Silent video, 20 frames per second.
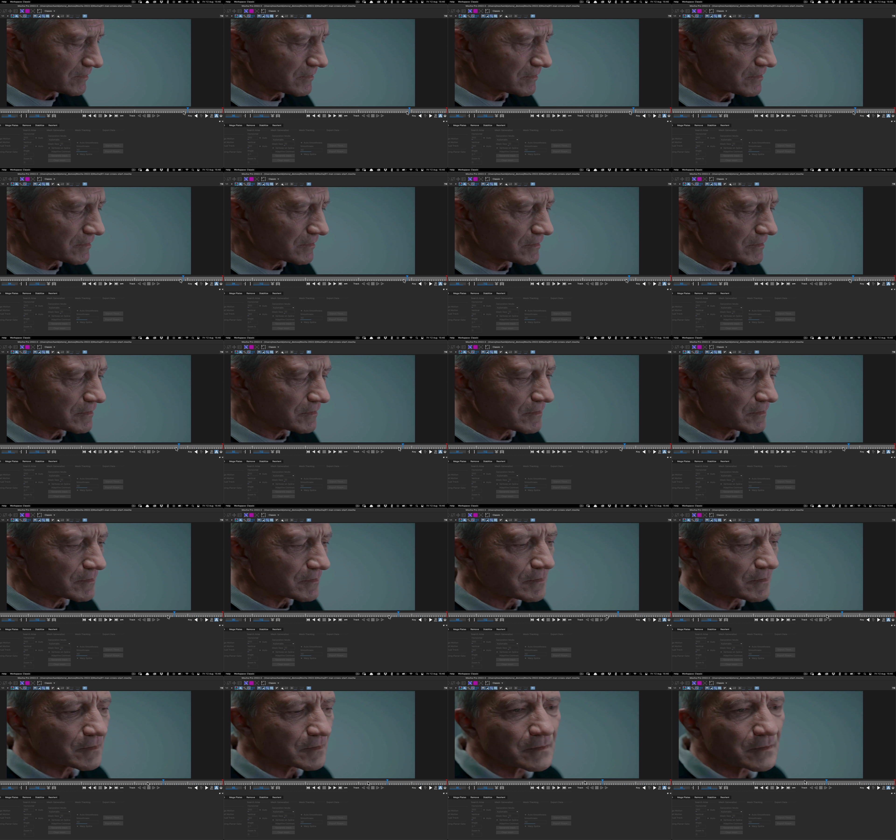of the skin
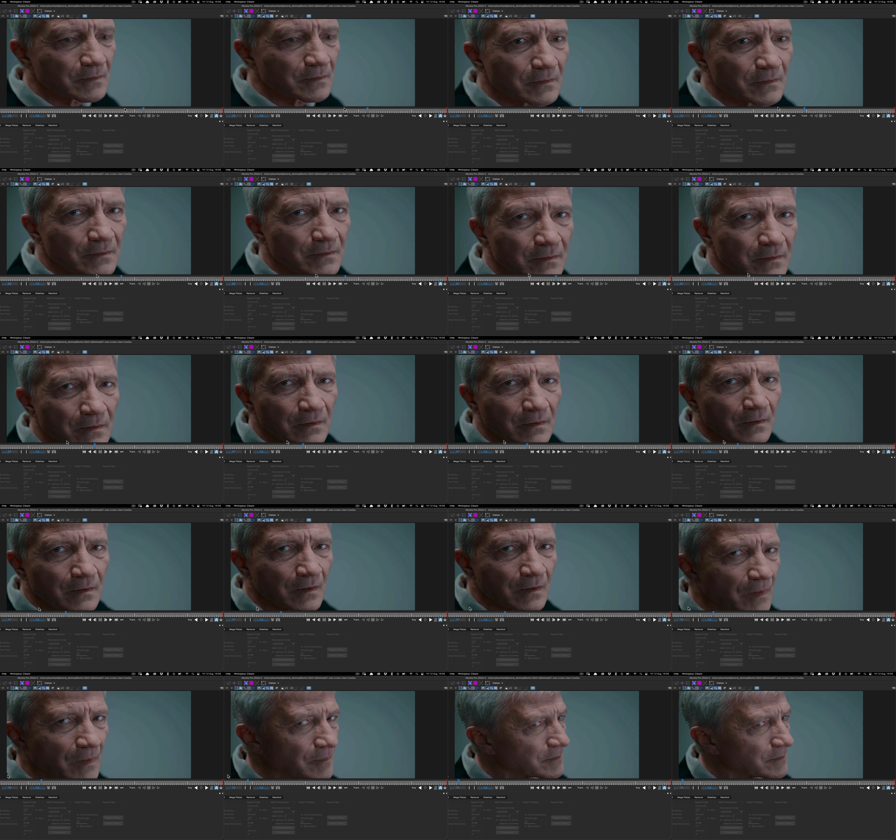we could just do a
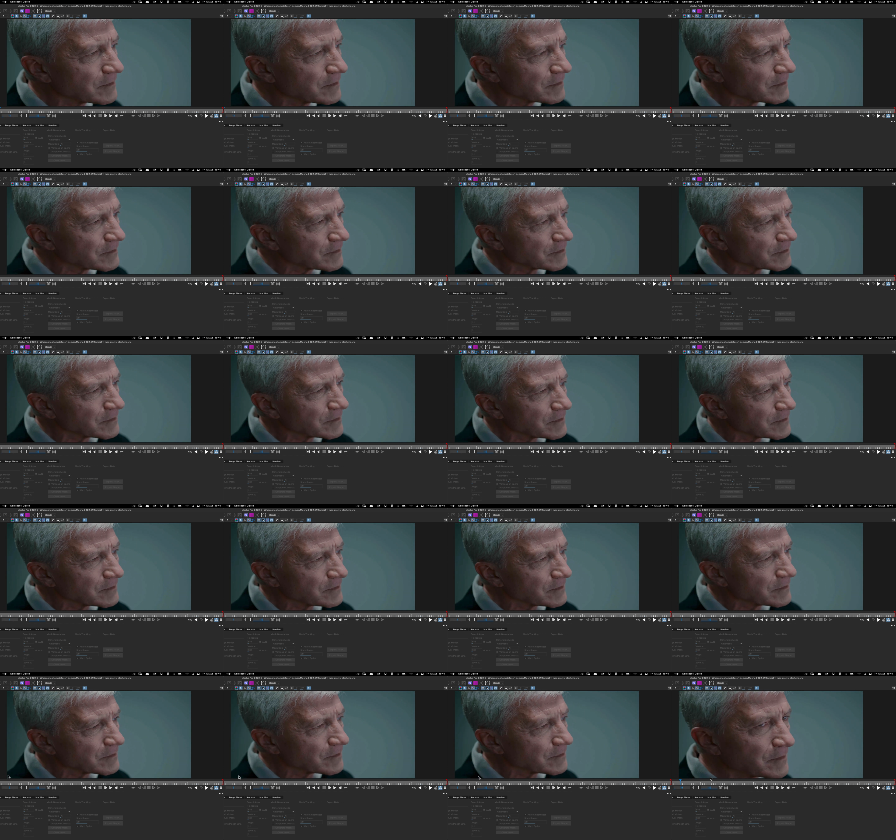planar perspective
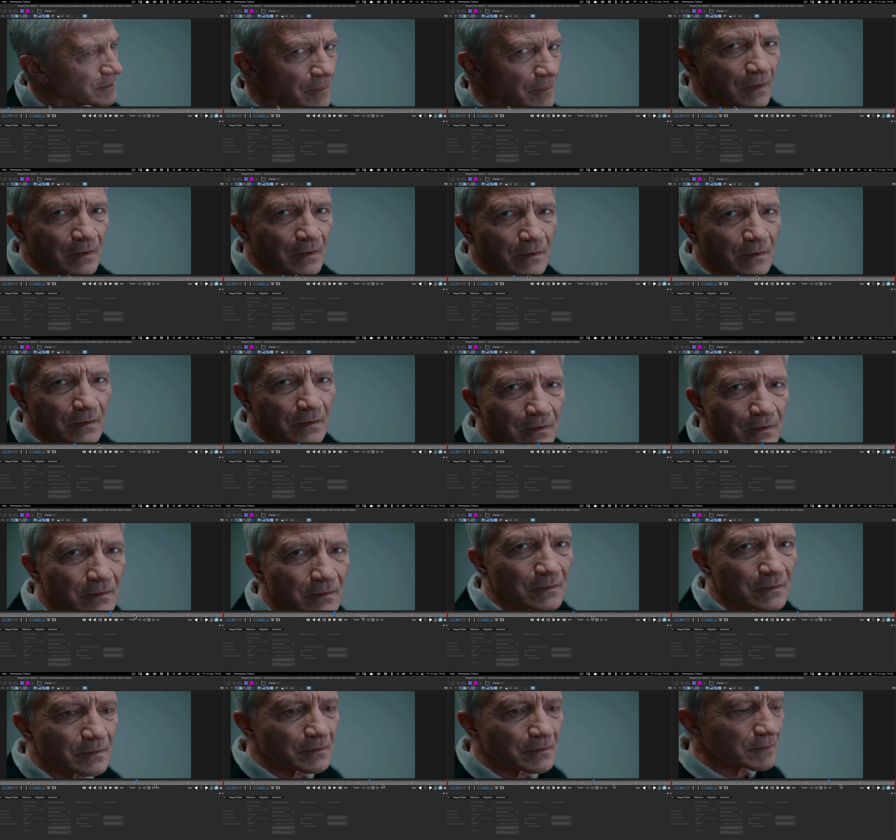track, but
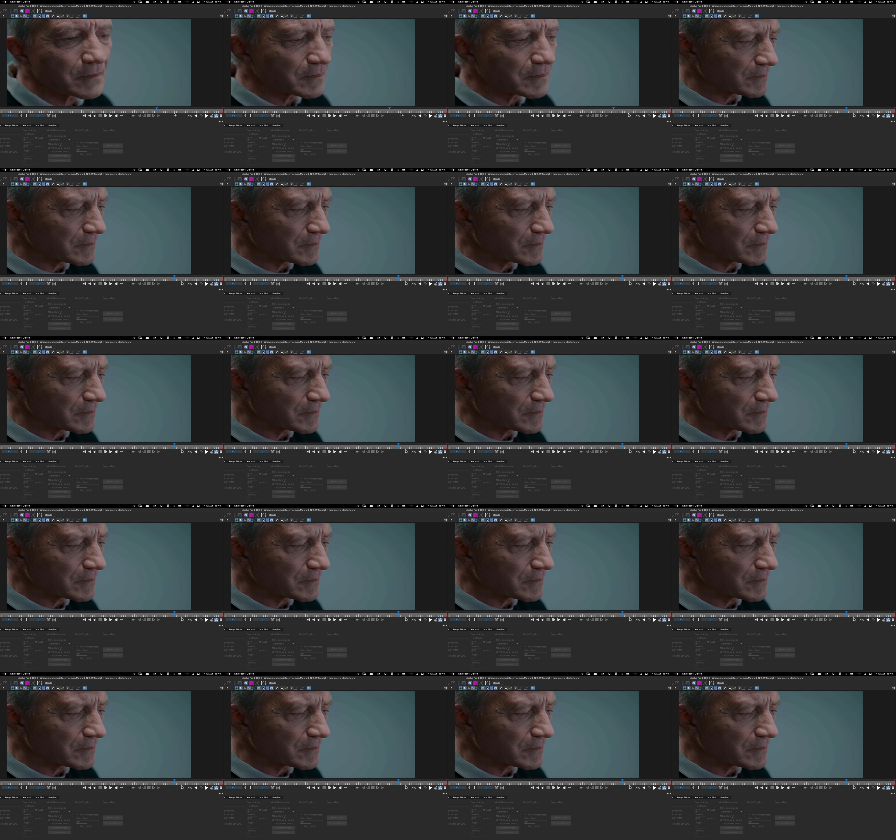as this is a